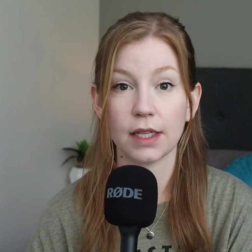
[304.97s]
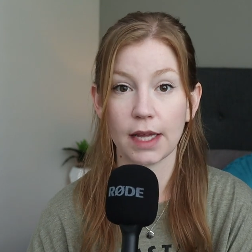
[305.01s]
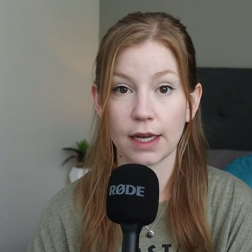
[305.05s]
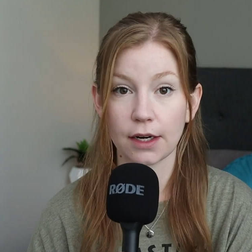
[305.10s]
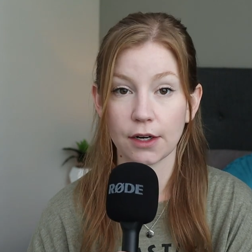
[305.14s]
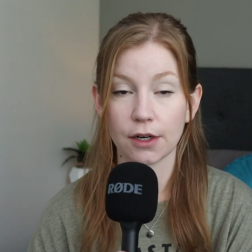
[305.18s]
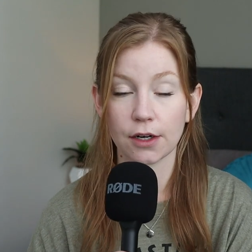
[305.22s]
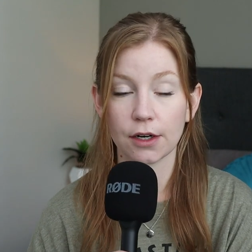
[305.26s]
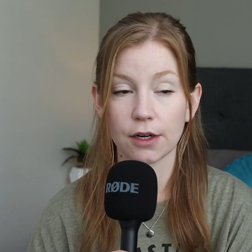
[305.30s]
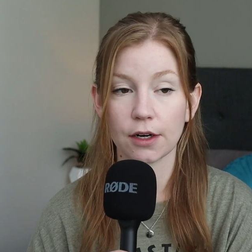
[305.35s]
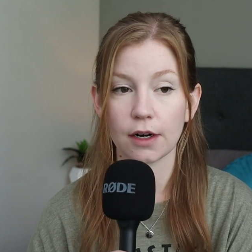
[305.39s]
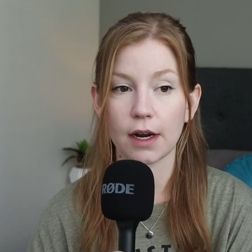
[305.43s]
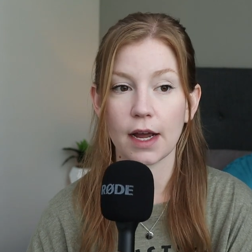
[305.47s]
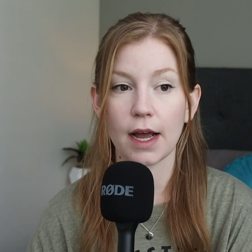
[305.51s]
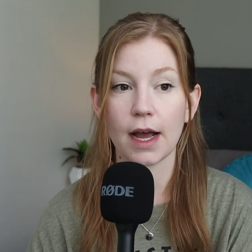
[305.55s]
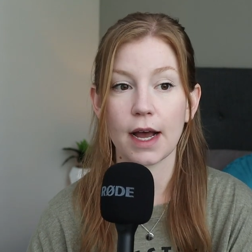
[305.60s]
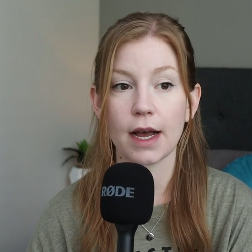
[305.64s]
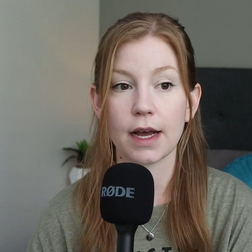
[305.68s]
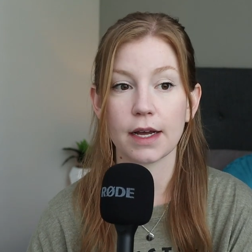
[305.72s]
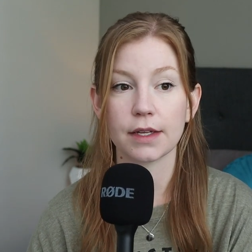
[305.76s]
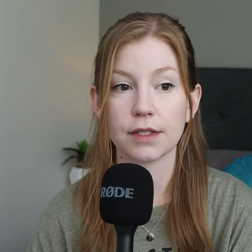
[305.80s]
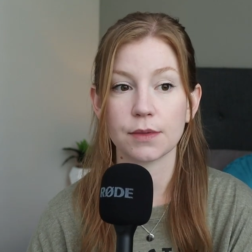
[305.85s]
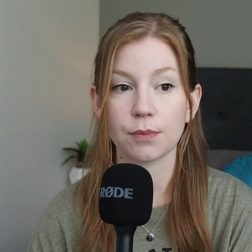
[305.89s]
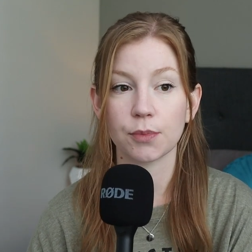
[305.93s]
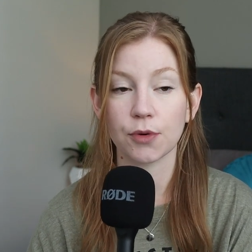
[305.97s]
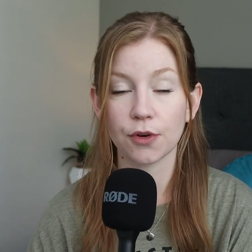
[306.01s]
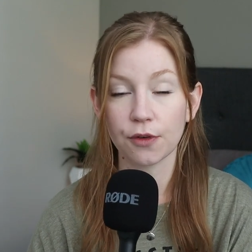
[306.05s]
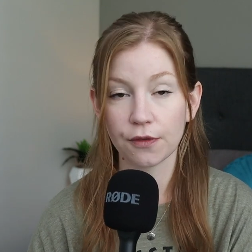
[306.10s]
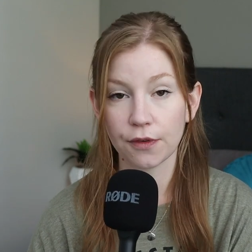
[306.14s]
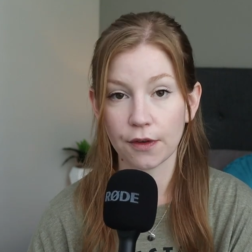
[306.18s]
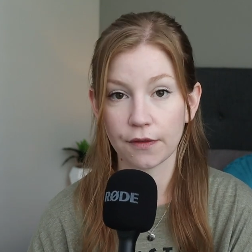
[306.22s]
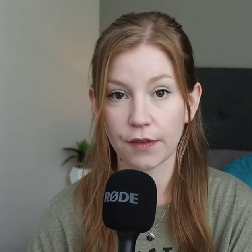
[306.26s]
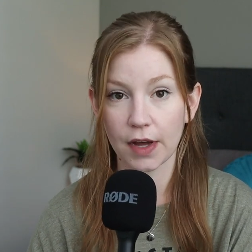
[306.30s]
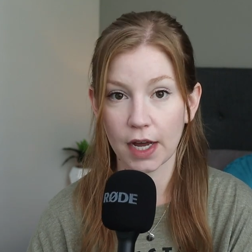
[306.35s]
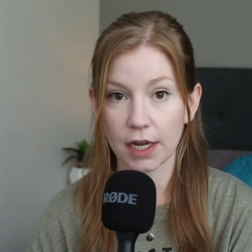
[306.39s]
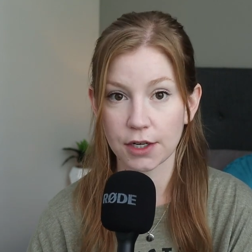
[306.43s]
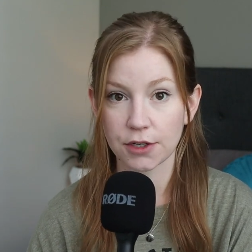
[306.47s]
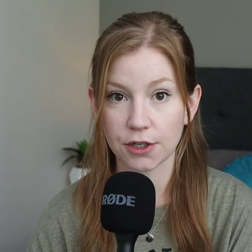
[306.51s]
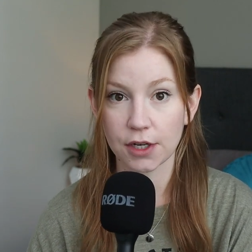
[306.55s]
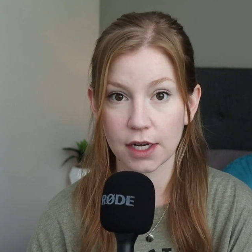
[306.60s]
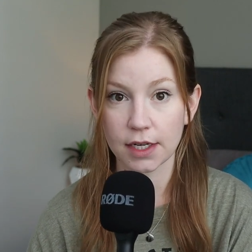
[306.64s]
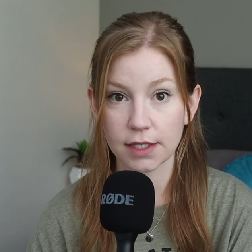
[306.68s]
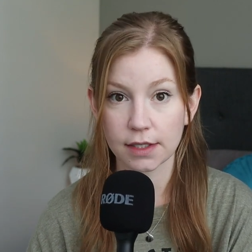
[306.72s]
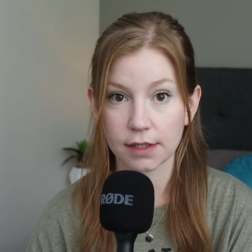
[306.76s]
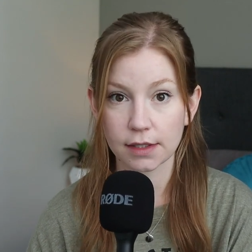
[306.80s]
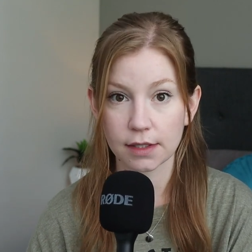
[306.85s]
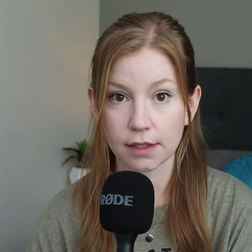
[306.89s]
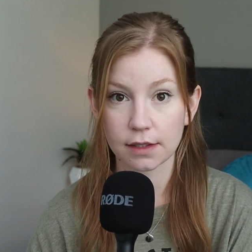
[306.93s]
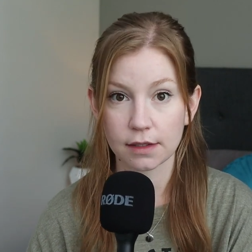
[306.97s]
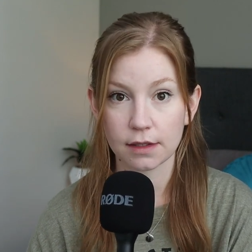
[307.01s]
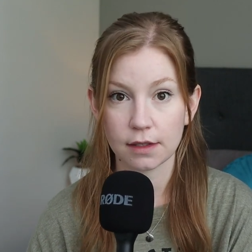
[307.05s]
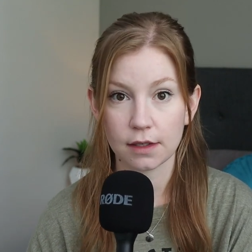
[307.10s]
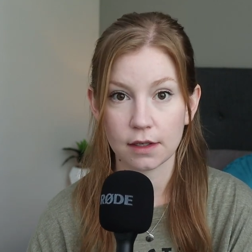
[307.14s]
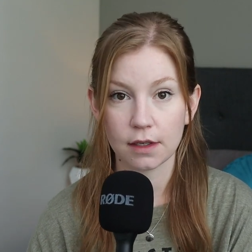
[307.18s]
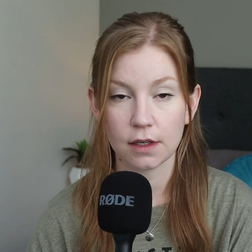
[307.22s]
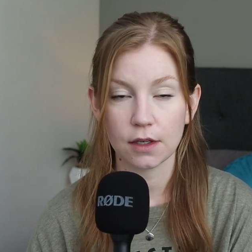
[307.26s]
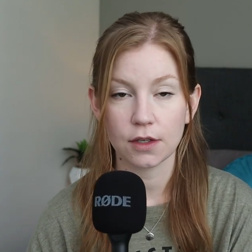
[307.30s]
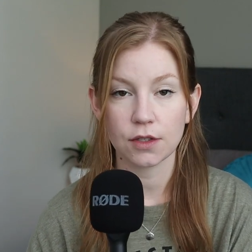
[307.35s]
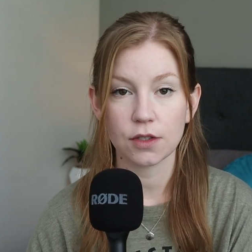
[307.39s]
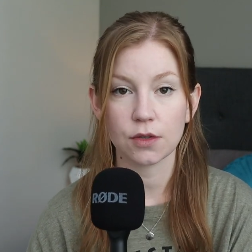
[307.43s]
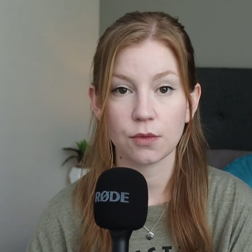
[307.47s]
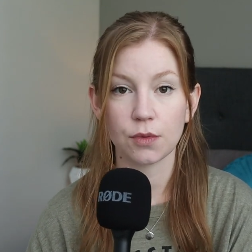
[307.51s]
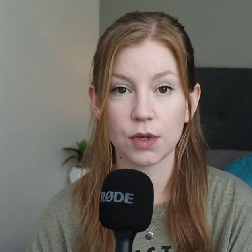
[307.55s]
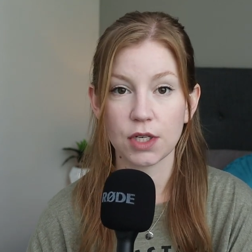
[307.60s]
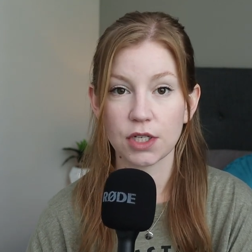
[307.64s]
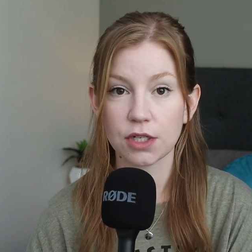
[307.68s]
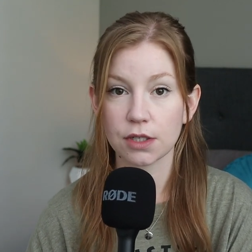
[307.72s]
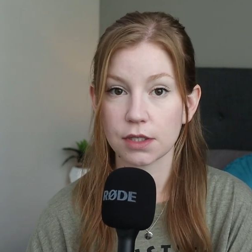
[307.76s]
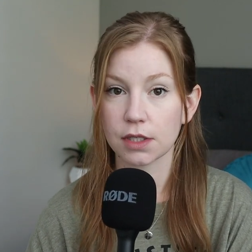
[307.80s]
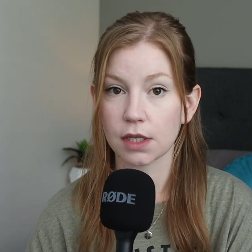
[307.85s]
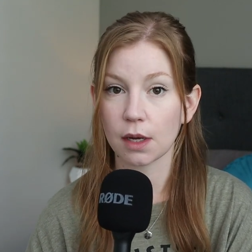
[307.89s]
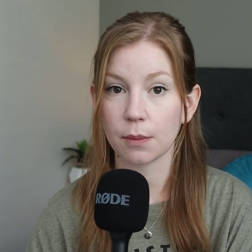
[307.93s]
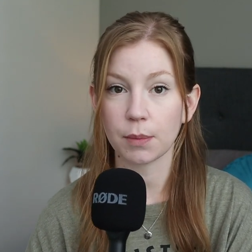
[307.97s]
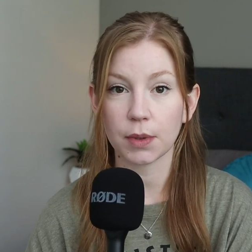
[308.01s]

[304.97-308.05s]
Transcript: letter as proof of address. So we just